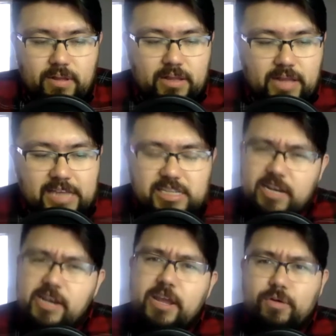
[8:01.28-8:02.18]

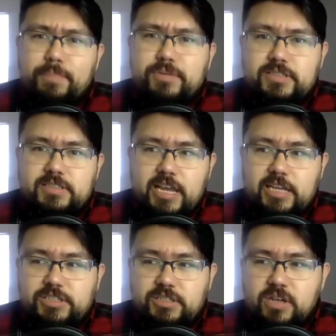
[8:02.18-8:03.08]
identity and
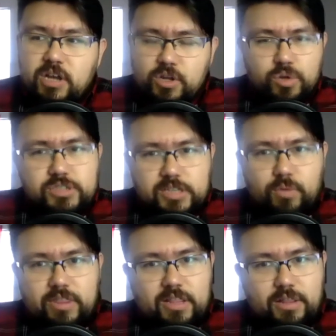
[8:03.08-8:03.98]
representation, usually
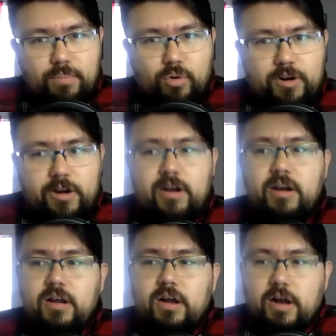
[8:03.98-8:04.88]
within the border.
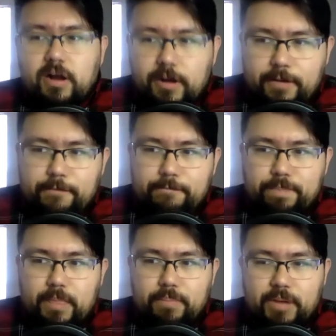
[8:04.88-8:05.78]
Um,
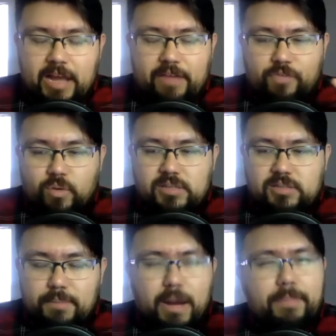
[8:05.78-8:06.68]
but I focus
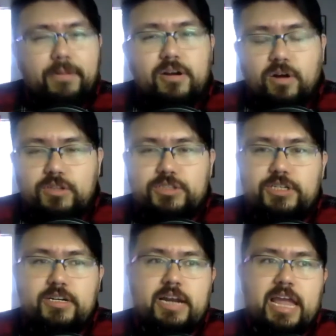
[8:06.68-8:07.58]
on popular
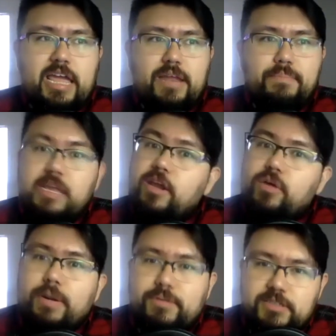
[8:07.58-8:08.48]
culture and media
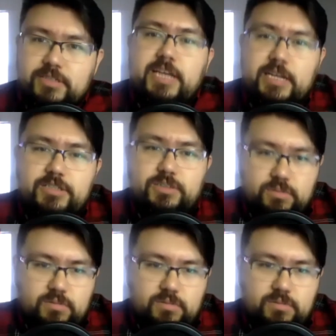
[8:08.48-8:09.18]
representation